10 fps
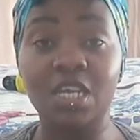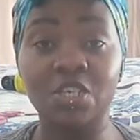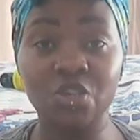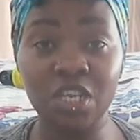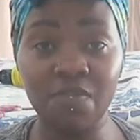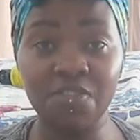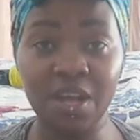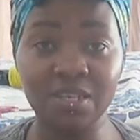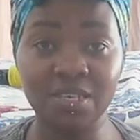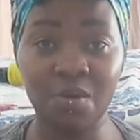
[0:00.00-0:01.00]
literally everything
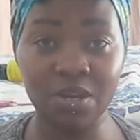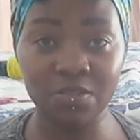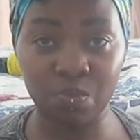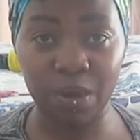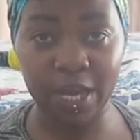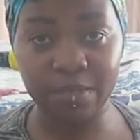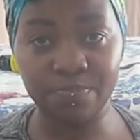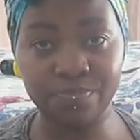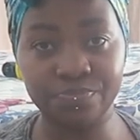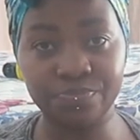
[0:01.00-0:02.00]
else that I wanted to buy
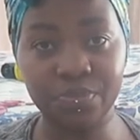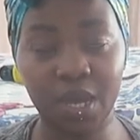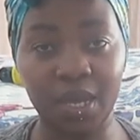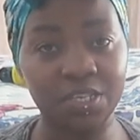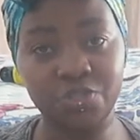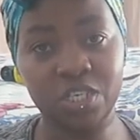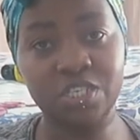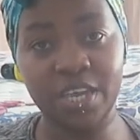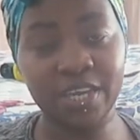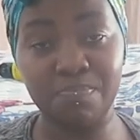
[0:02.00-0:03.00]
I literally
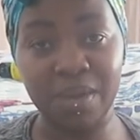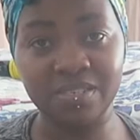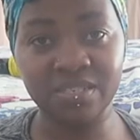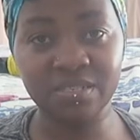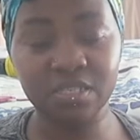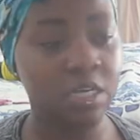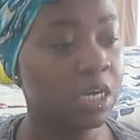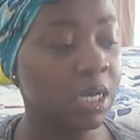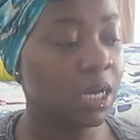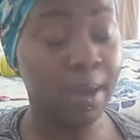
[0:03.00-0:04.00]
like abandoned
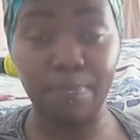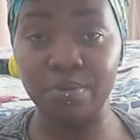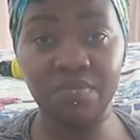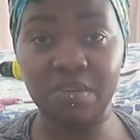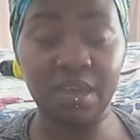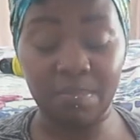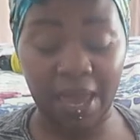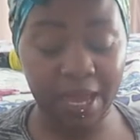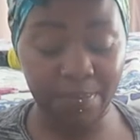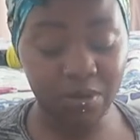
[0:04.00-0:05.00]
I put everything
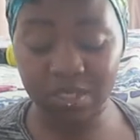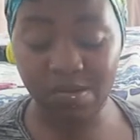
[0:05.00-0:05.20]
back because I